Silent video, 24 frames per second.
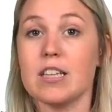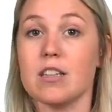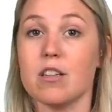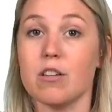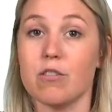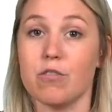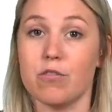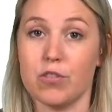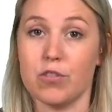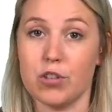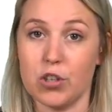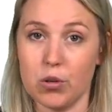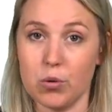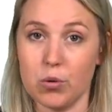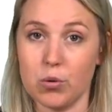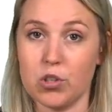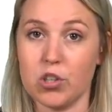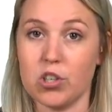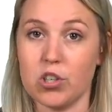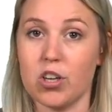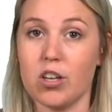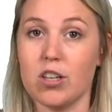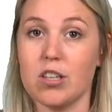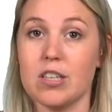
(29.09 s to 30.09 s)
the
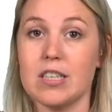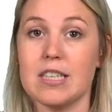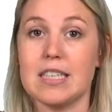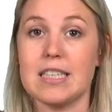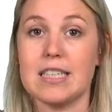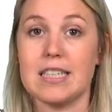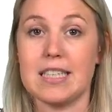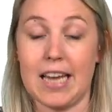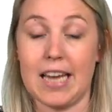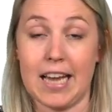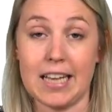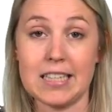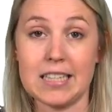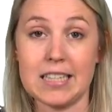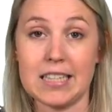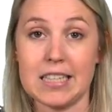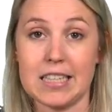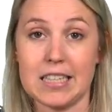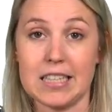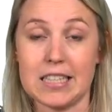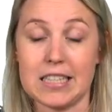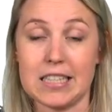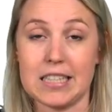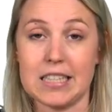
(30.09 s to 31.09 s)
future
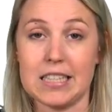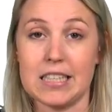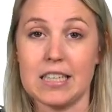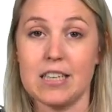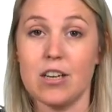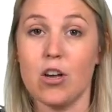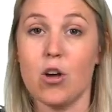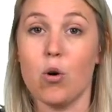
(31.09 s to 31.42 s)
tenses.